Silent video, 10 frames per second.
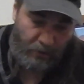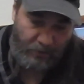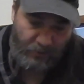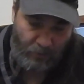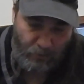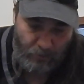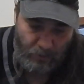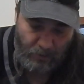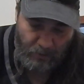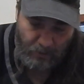So,
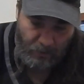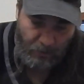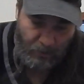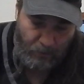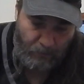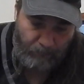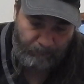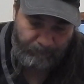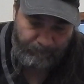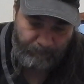
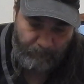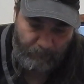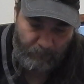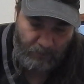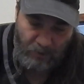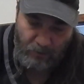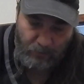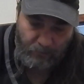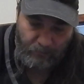you know,